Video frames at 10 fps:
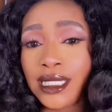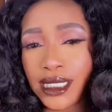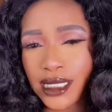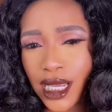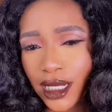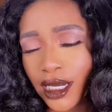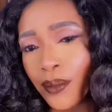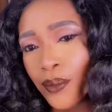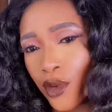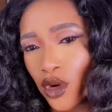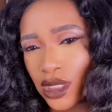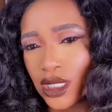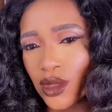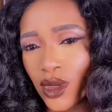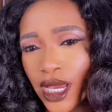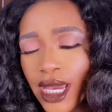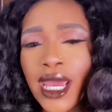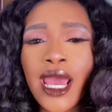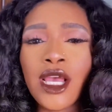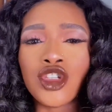detangling process. Okay,
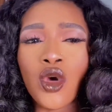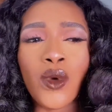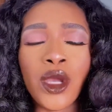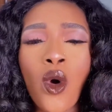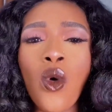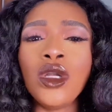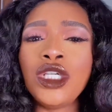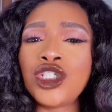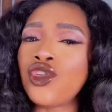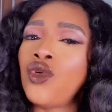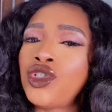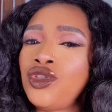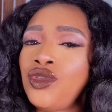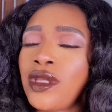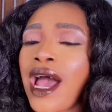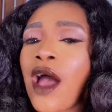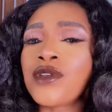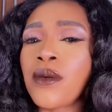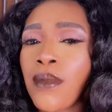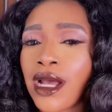so we only showed you the
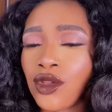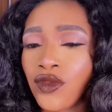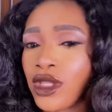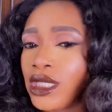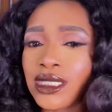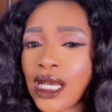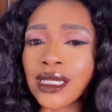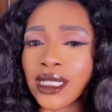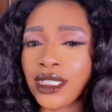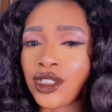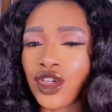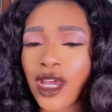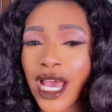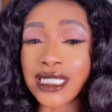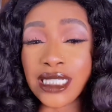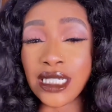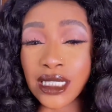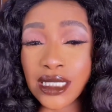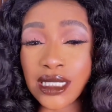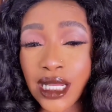aftermath of the detangling, so you guys
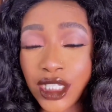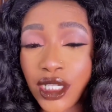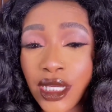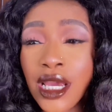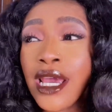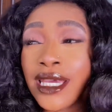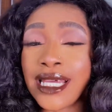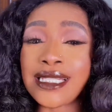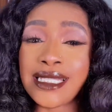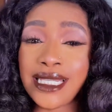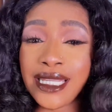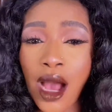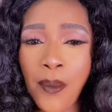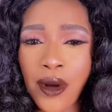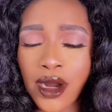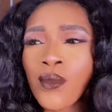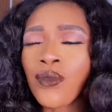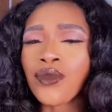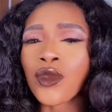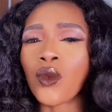didn't get to see that part.
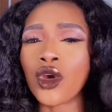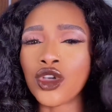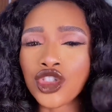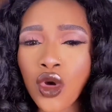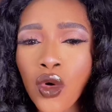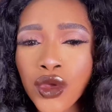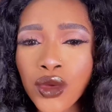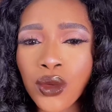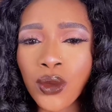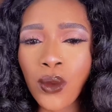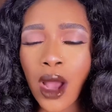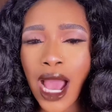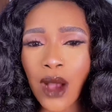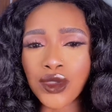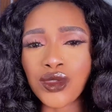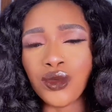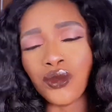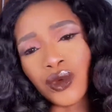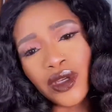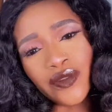We're going to show you how to
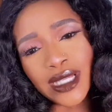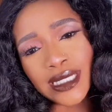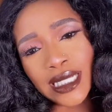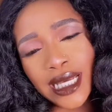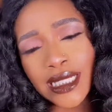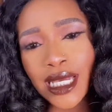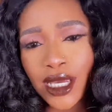reventilate